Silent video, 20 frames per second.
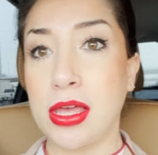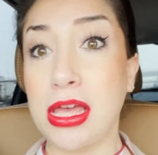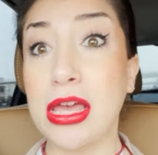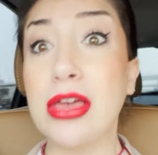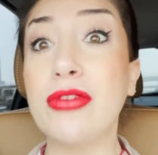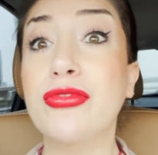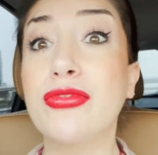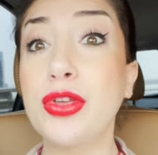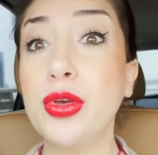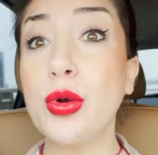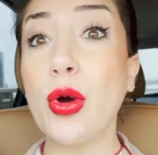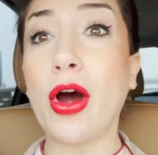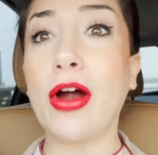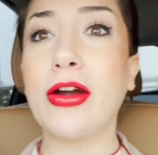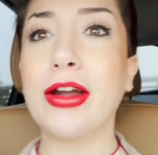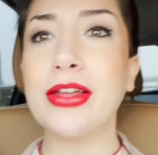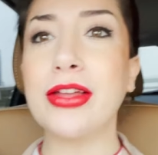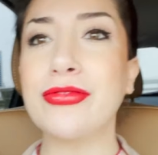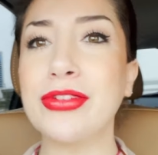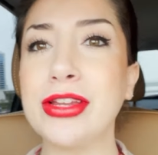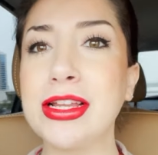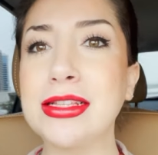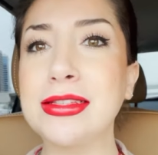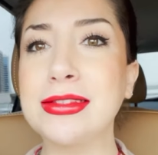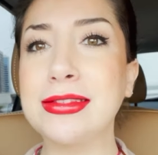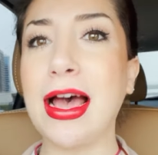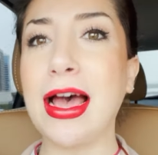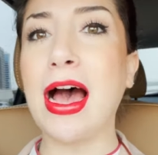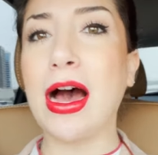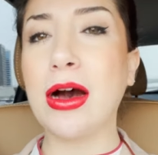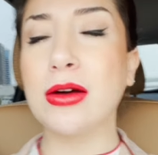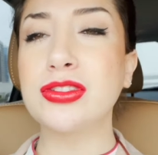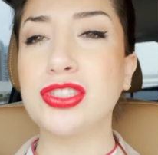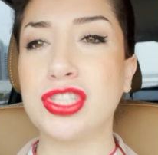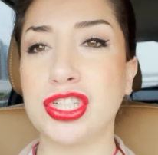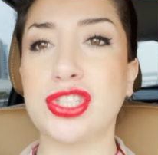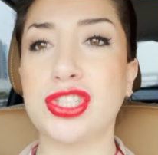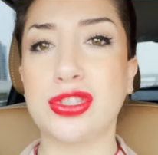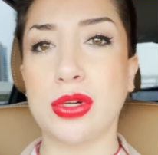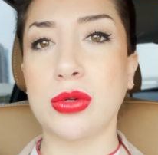if you are even in doubt,
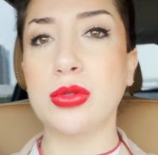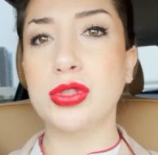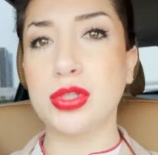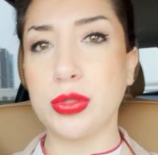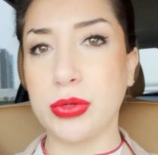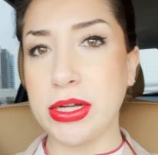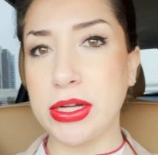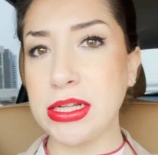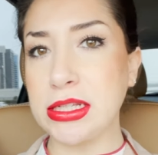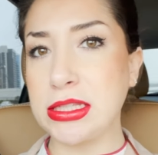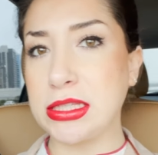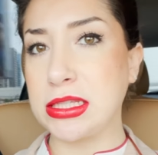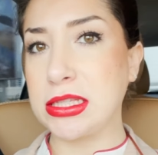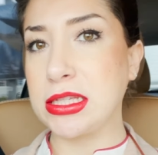just don't do it.